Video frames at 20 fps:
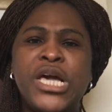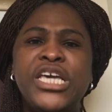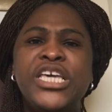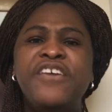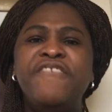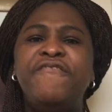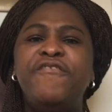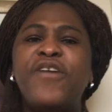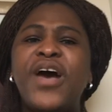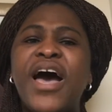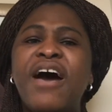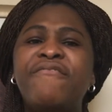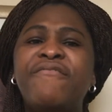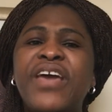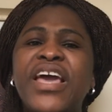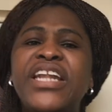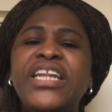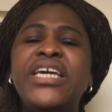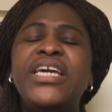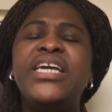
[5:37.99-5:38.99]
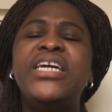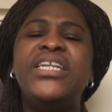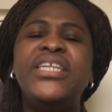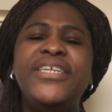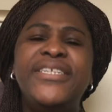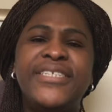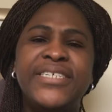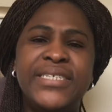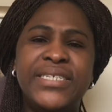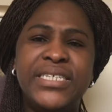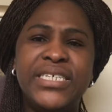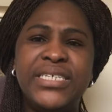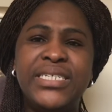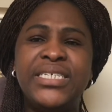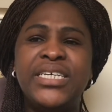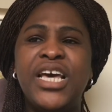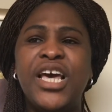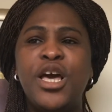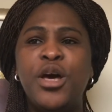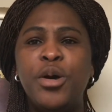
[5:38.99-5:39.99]
If you have any kidney
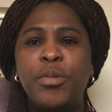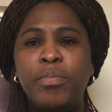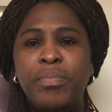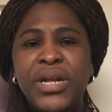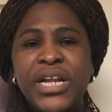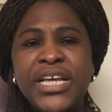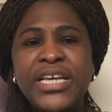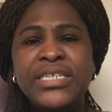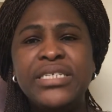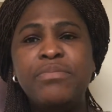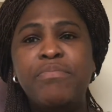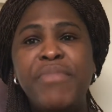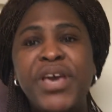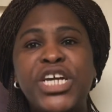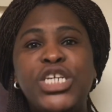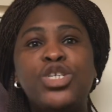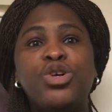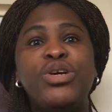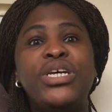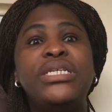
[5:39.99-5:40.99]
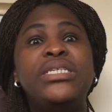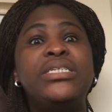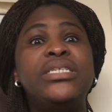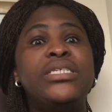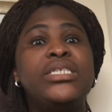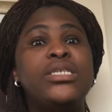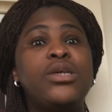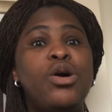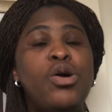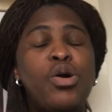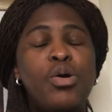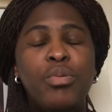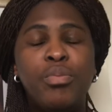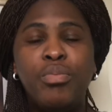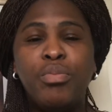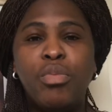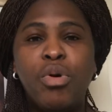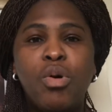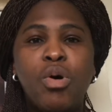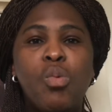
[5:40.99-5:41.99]
disease, please make sure it is
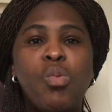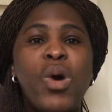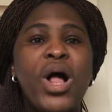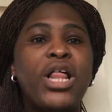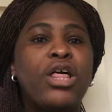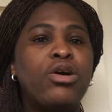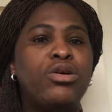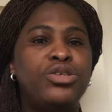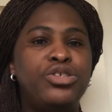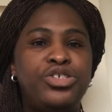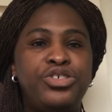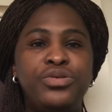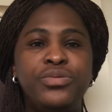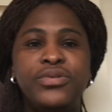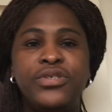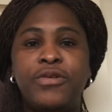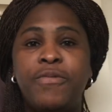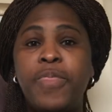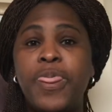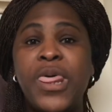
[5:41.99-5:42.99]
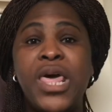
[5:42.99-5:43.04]
well controlled.